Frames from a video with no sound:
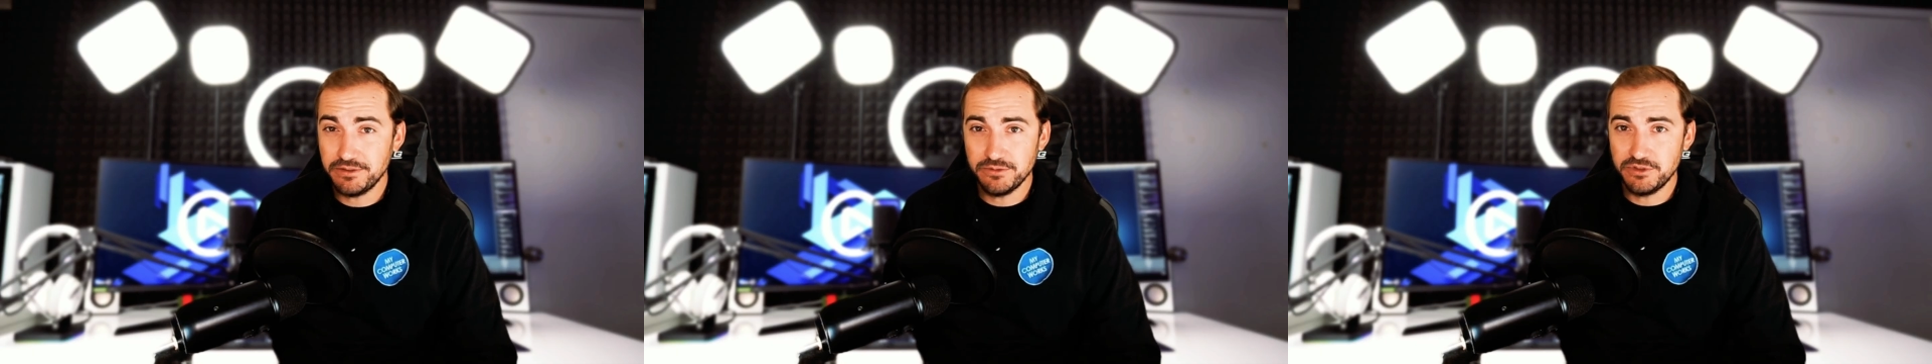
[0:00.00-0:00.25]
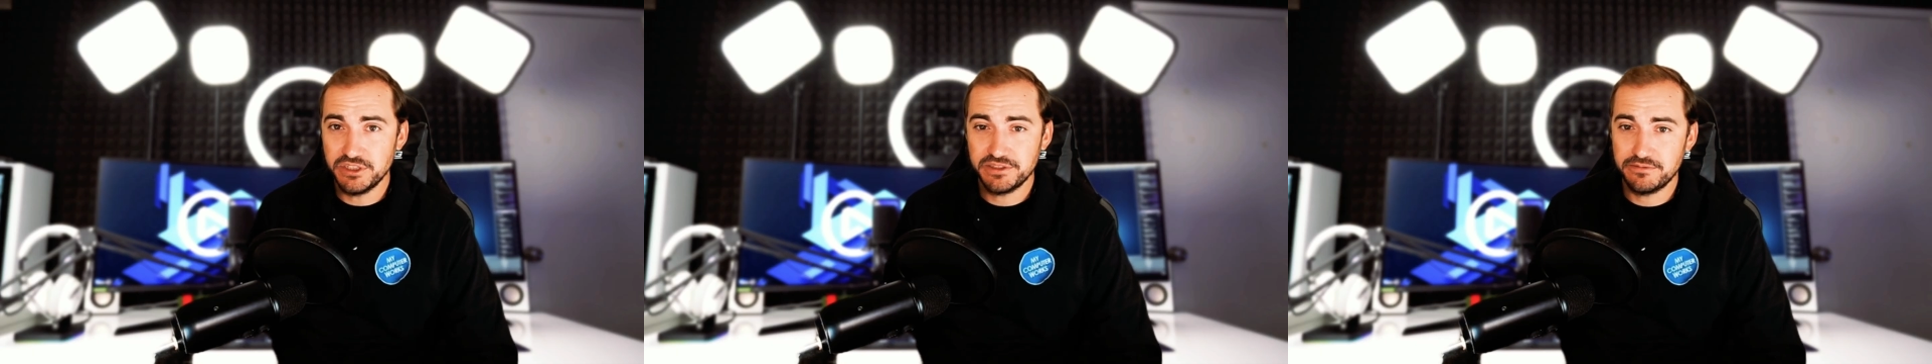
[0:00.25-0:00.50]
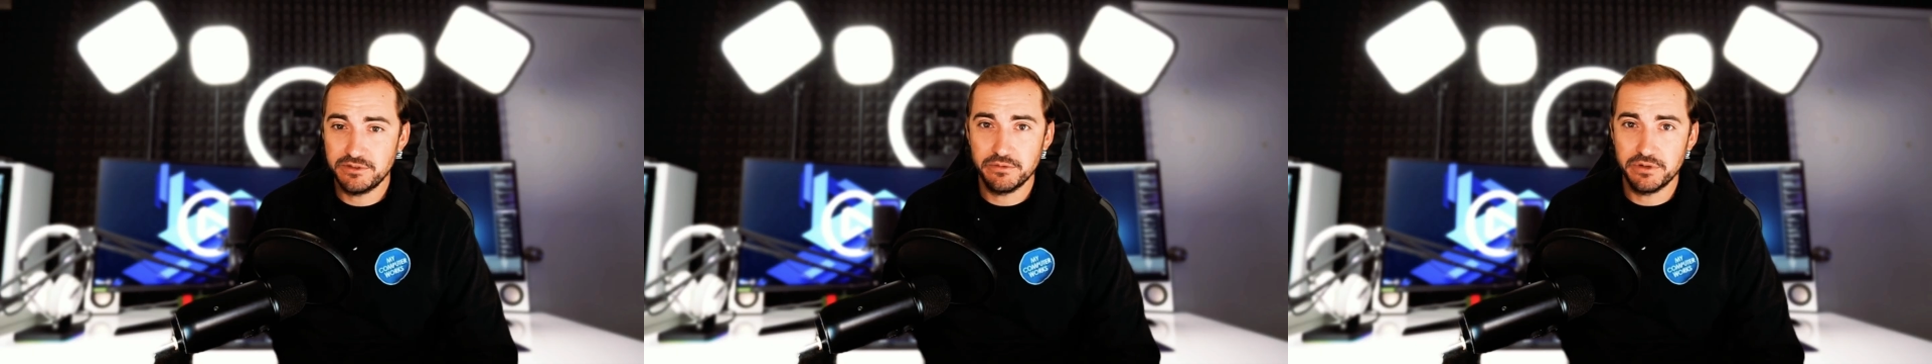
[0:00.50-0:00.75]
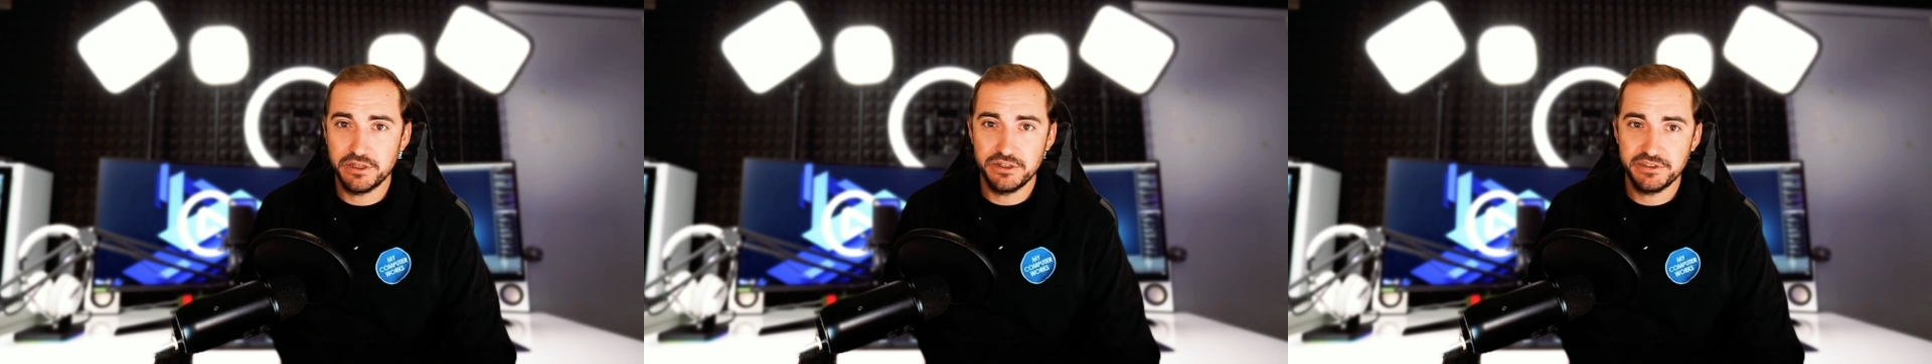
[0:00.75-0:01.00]
you just don't
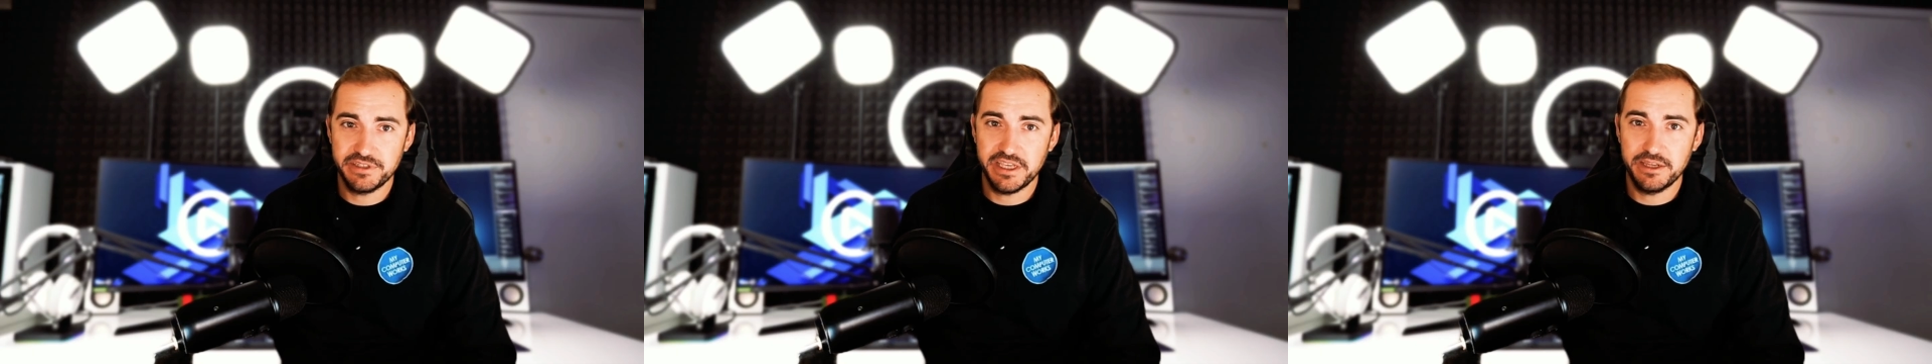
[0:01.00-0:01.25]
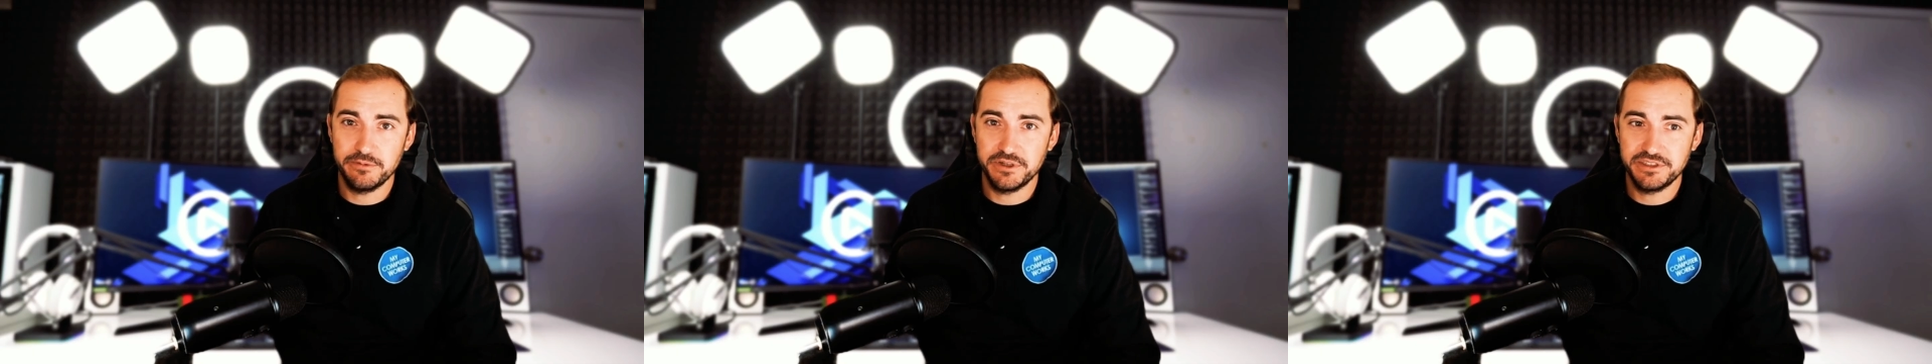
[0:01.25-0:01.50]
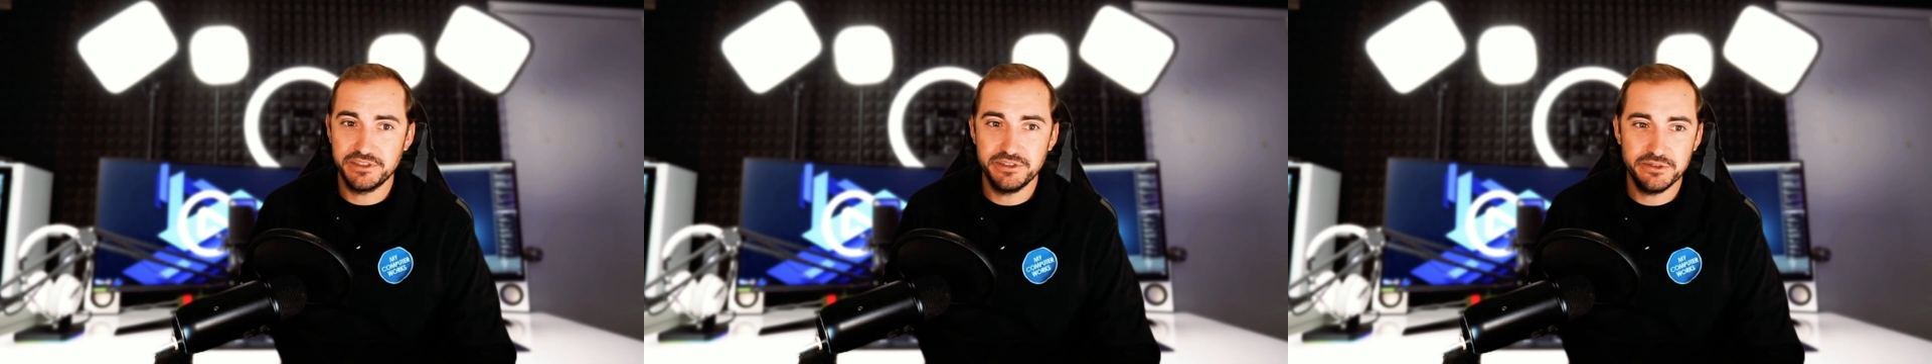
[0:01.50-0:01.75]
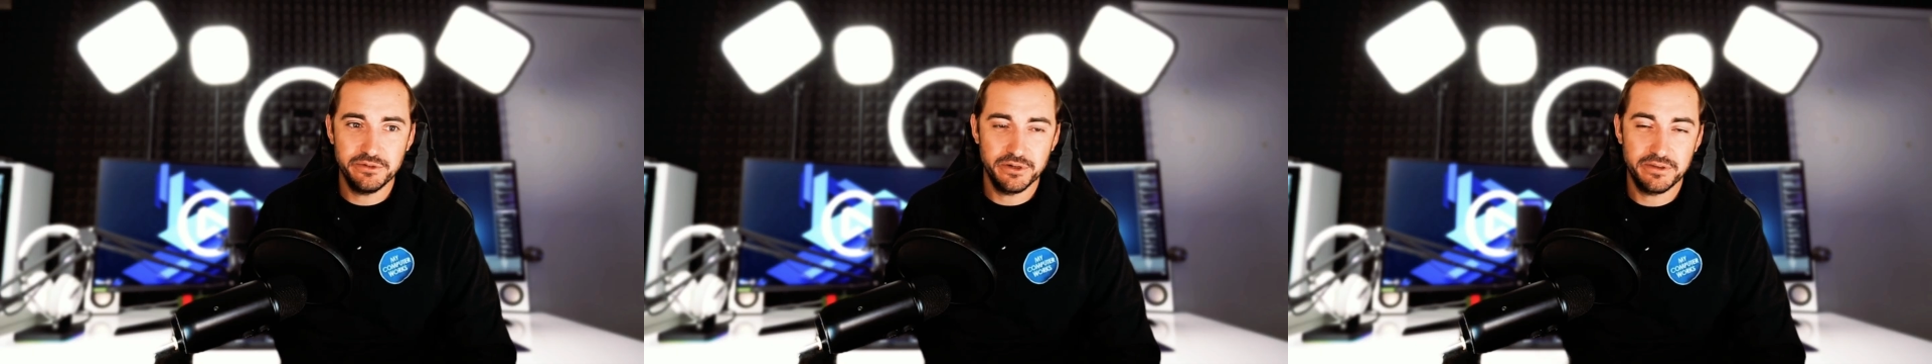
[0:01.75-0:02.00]
understand what to
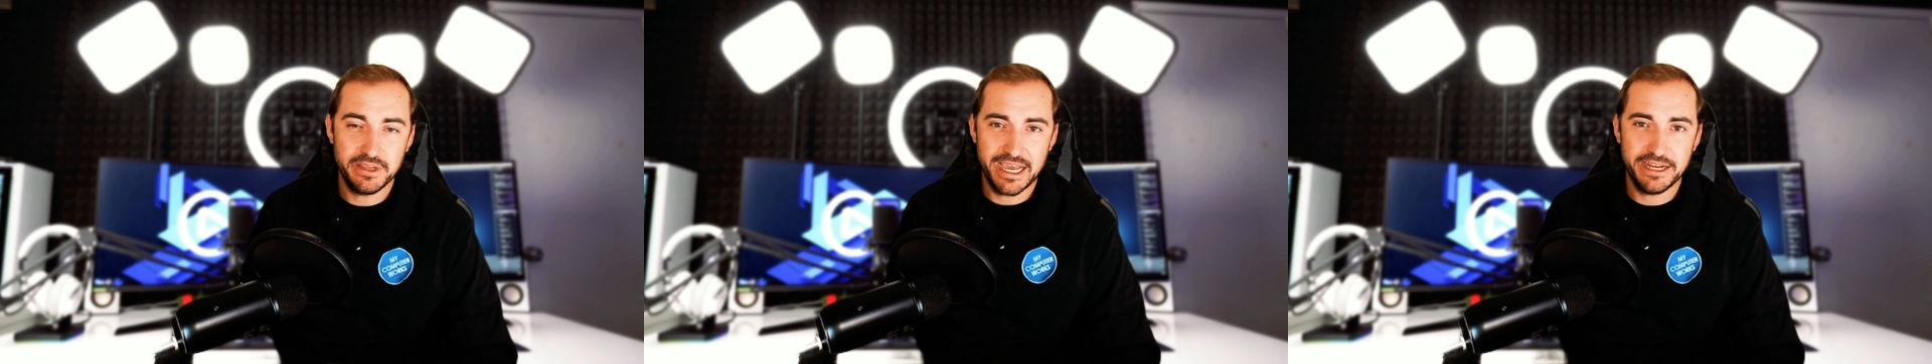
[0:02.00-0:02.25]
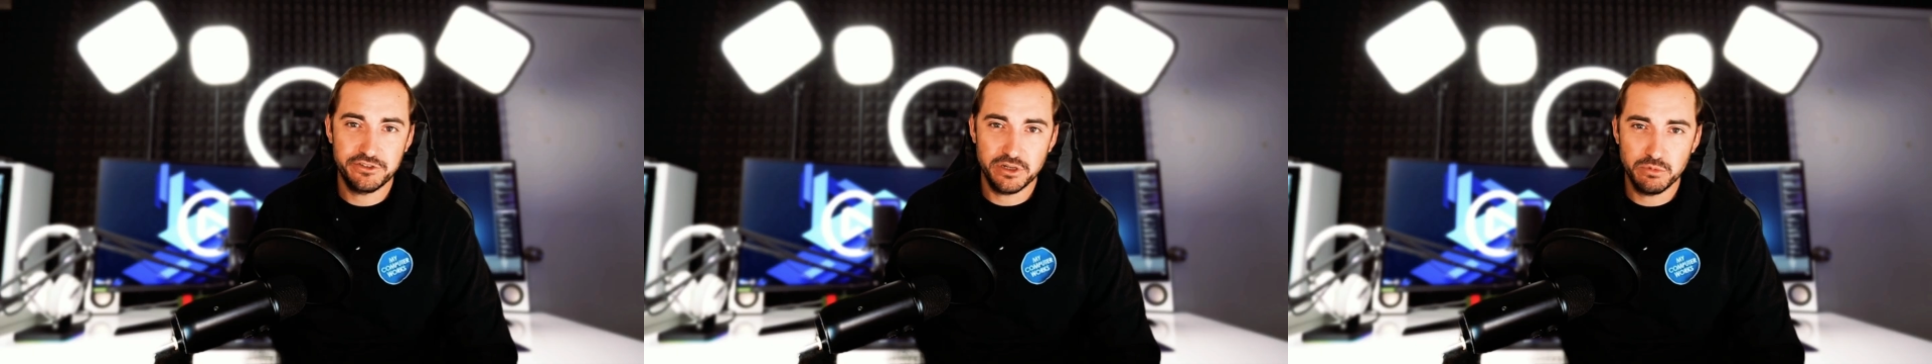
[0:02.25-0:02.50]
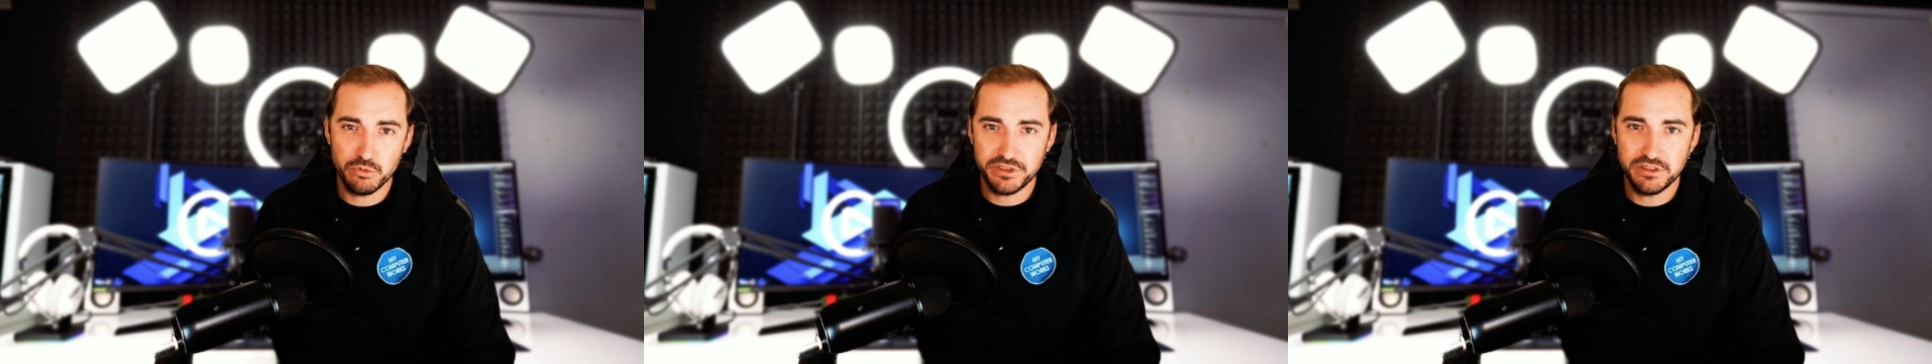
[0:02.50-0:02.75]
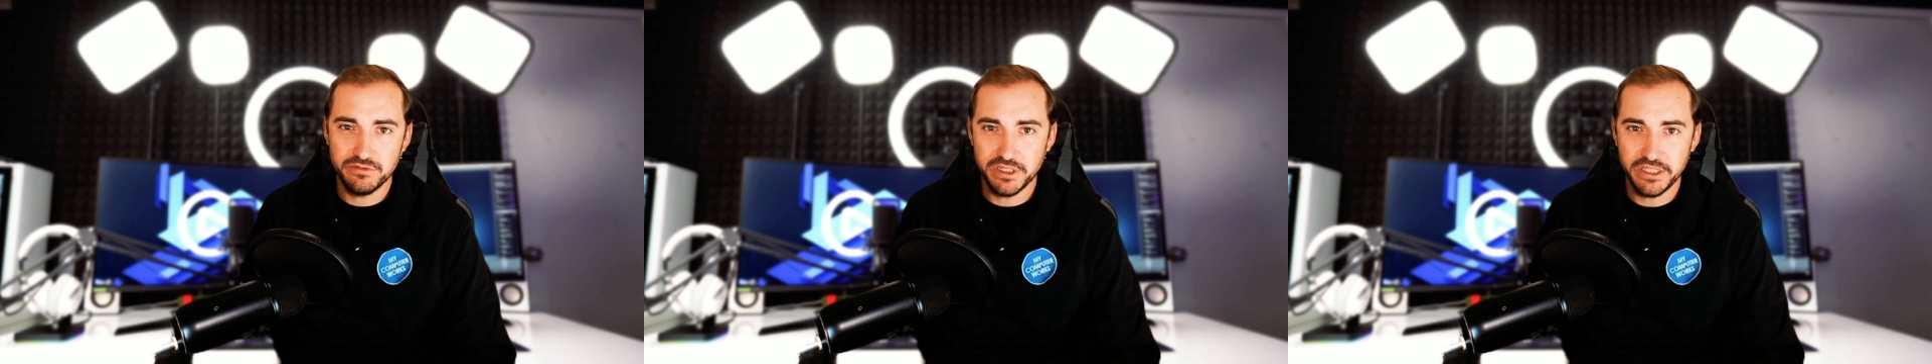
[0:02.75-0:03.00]
do or had trouble with
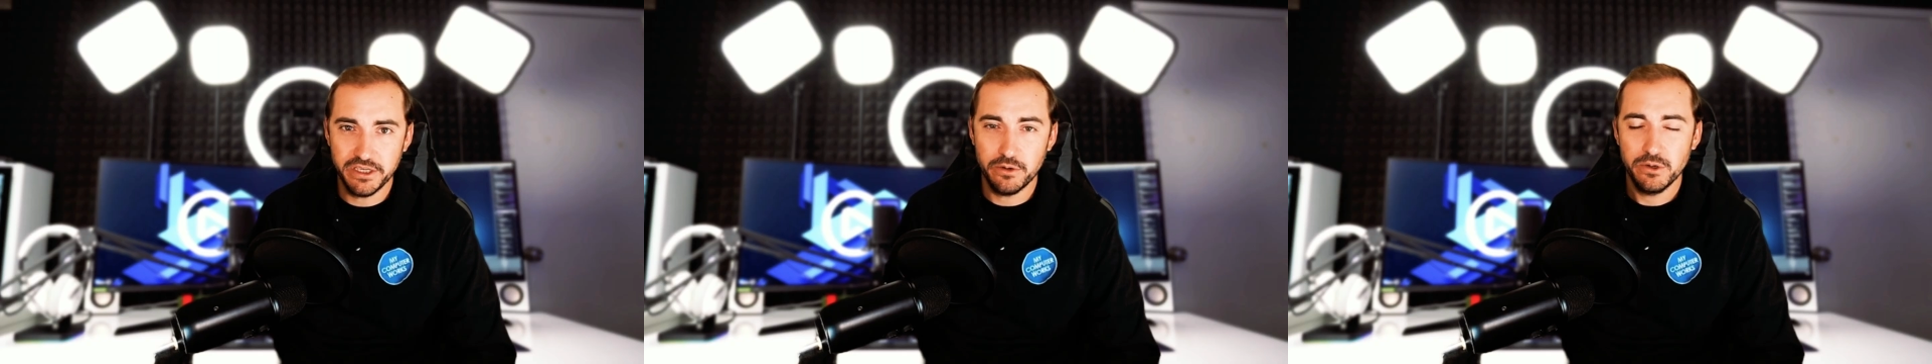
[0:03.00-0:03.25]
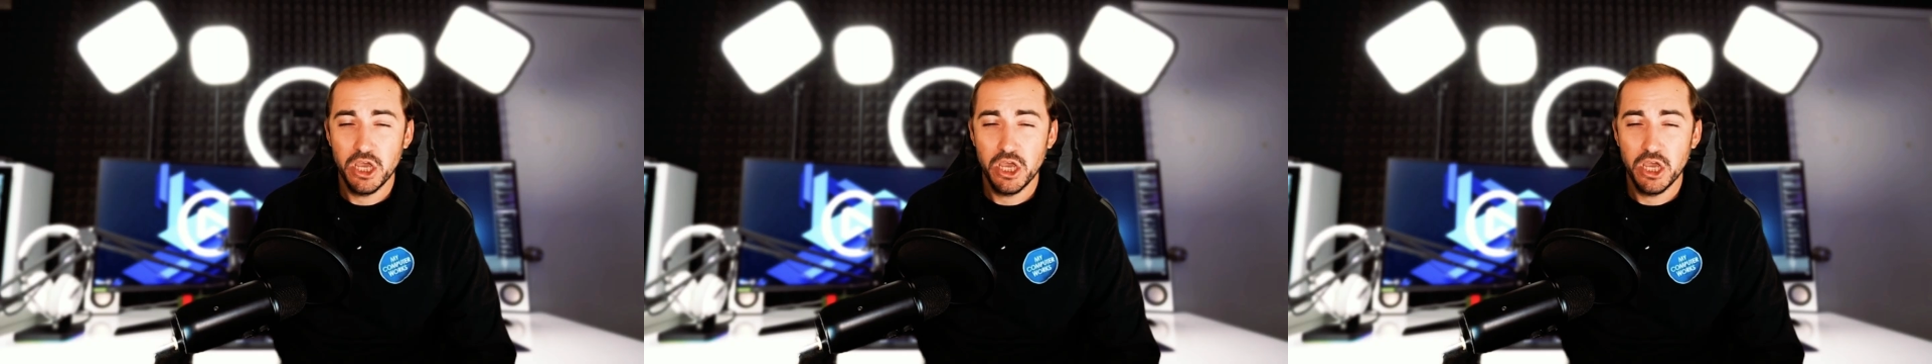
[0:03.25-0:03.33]
the video,